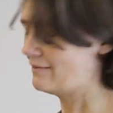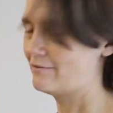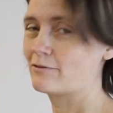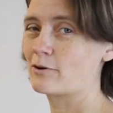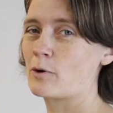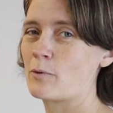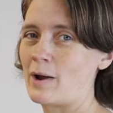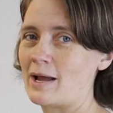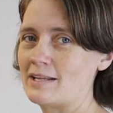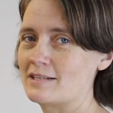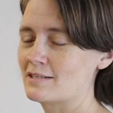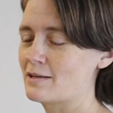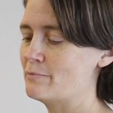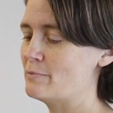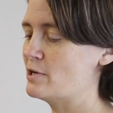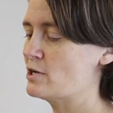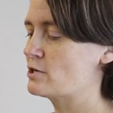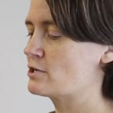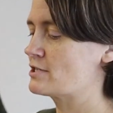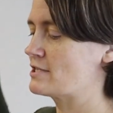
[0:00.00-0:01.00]
for quite some
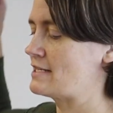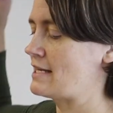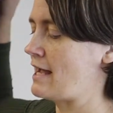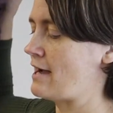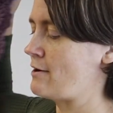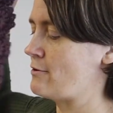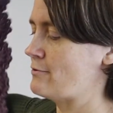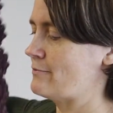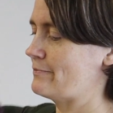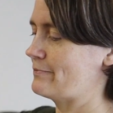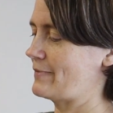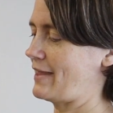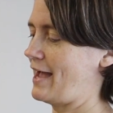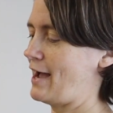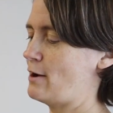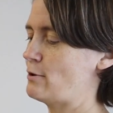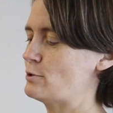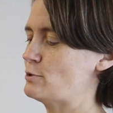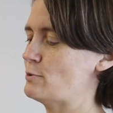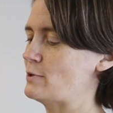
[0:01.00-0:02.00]
years now,
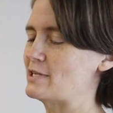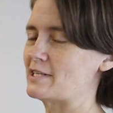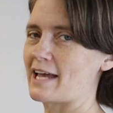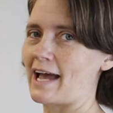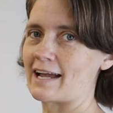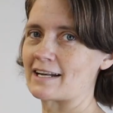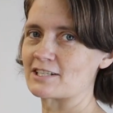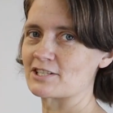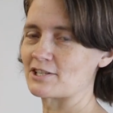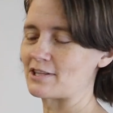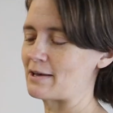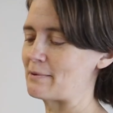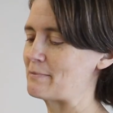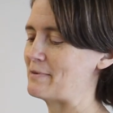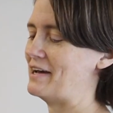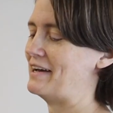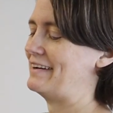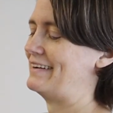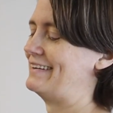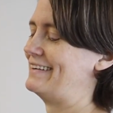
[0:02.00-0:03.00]
how to attach
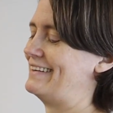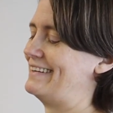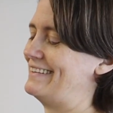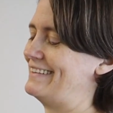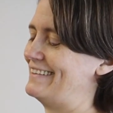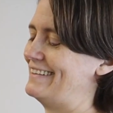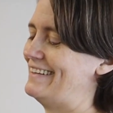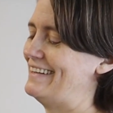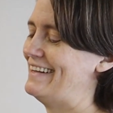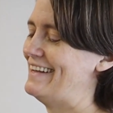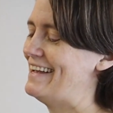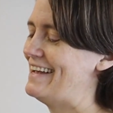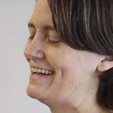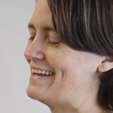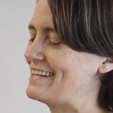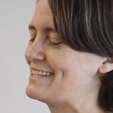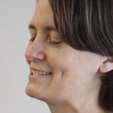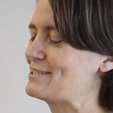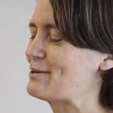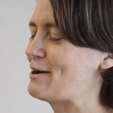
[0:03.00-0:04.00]
them.
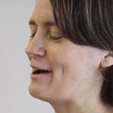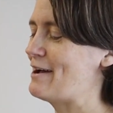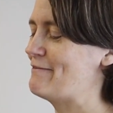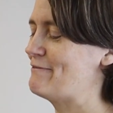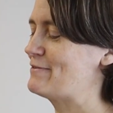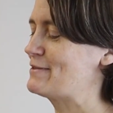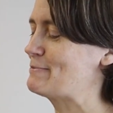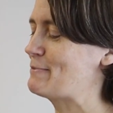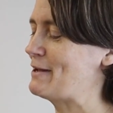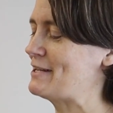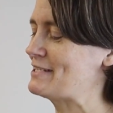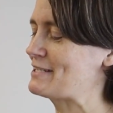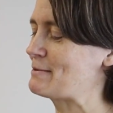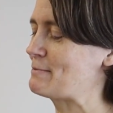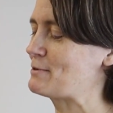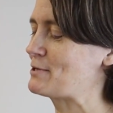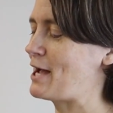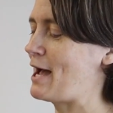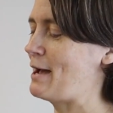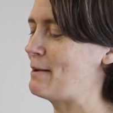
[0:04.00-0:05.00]
So I've spent
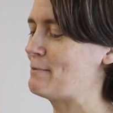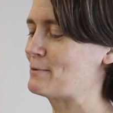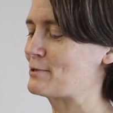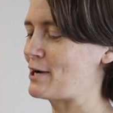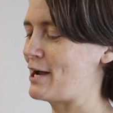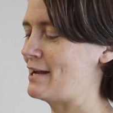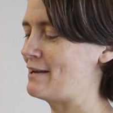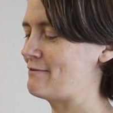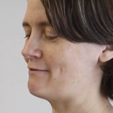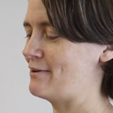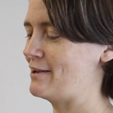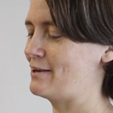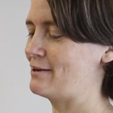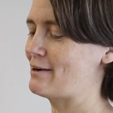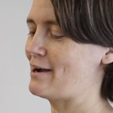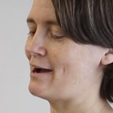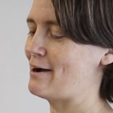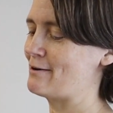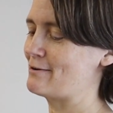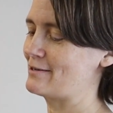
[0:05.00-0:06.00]
some time trying to figure
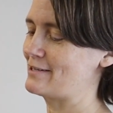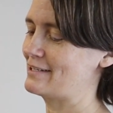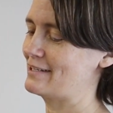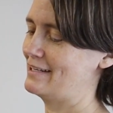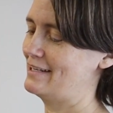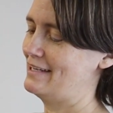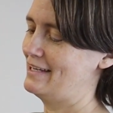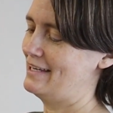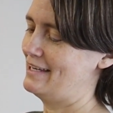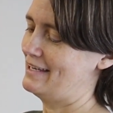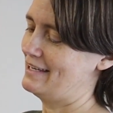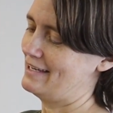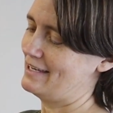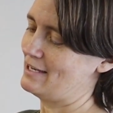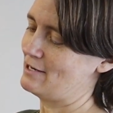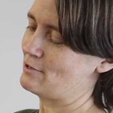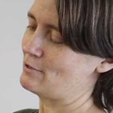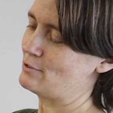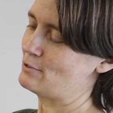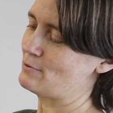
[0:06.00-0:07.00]
out,
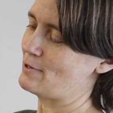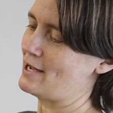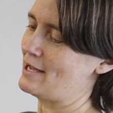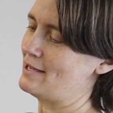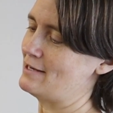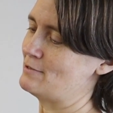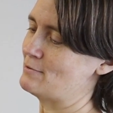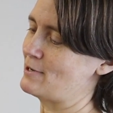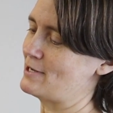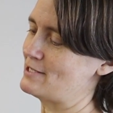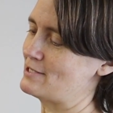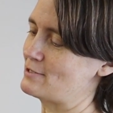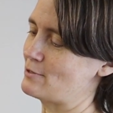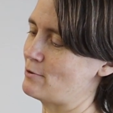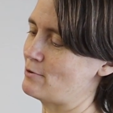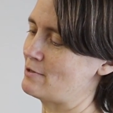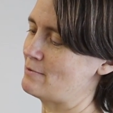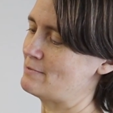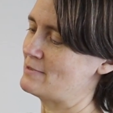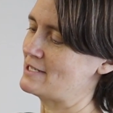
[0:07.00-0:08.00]
you know, do I
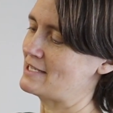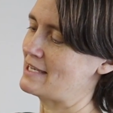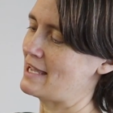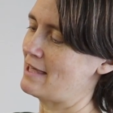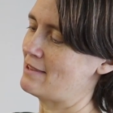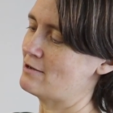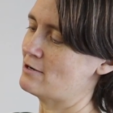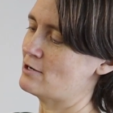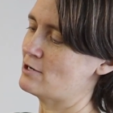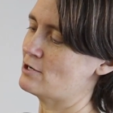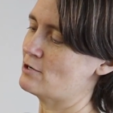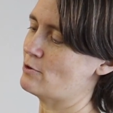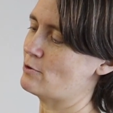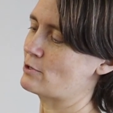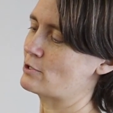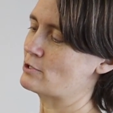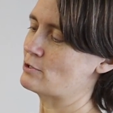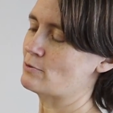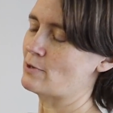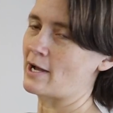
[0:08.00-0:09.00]
sew them together,
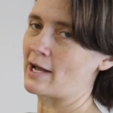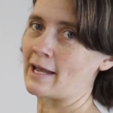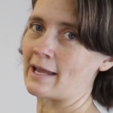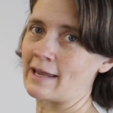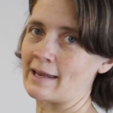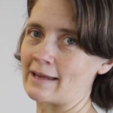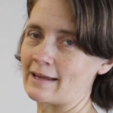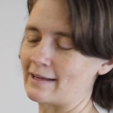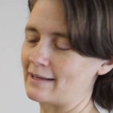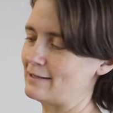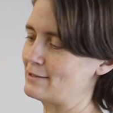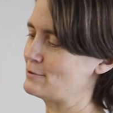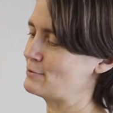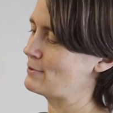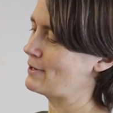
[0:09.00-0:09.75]
or I